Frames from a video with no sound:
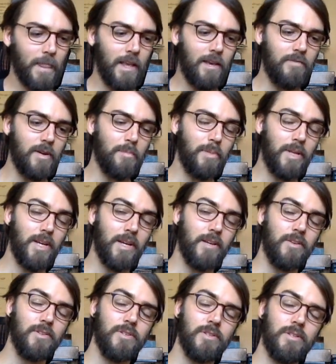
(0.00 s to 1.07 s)
If I play it
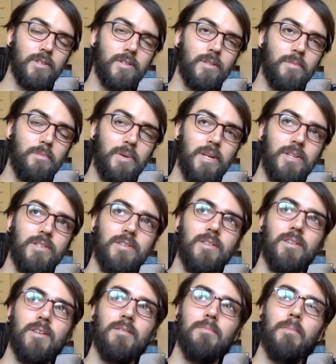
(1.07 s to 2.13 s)
closer to the pitch
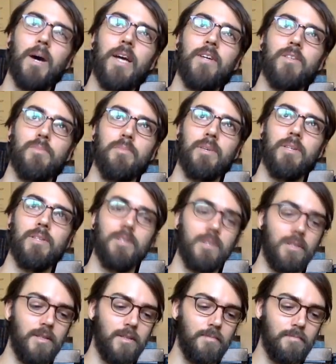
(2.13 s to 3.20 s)
that Miles plays it
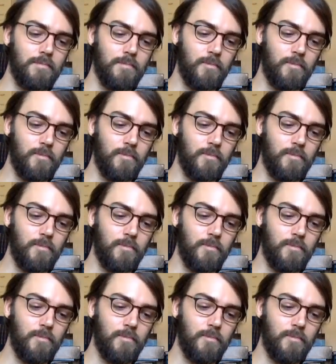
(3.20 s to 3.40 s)
on the